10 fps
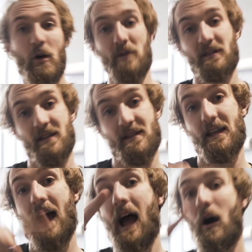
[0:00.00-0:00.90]
we're just going to
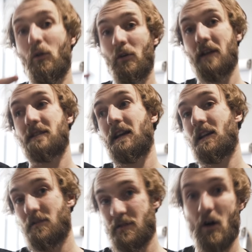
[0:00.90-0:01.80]
see how long it
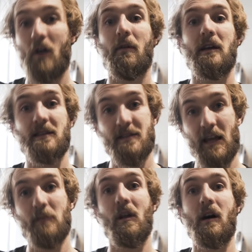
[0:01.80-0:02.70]
takes for his heart rate to
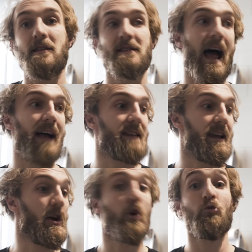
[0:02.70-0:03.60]
stabilise at
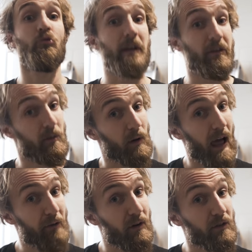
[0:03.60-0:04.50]
a reasonable
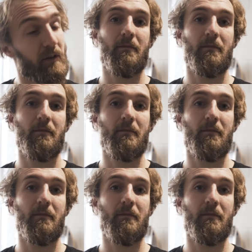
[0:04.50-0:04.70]
effort.